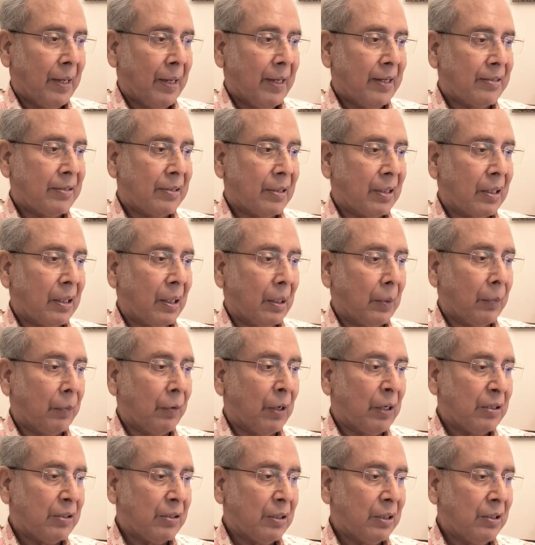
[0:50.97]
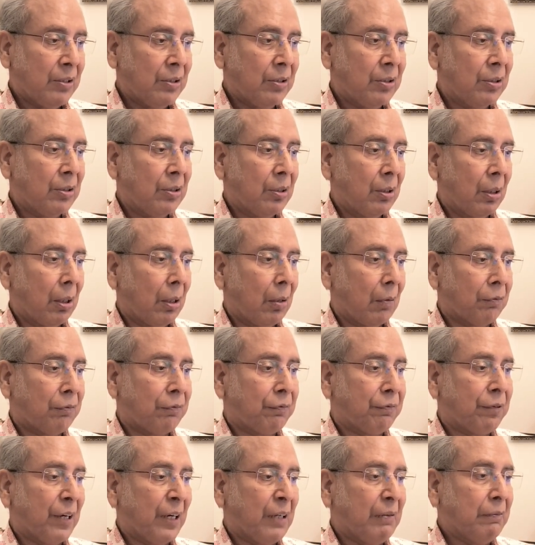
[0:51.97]
as a convergence
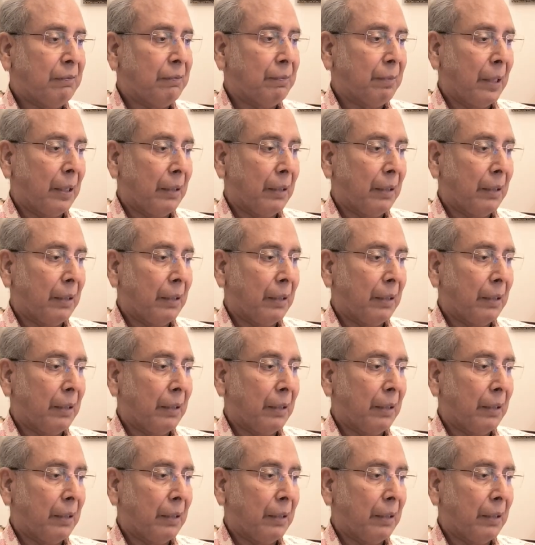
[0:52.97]
of five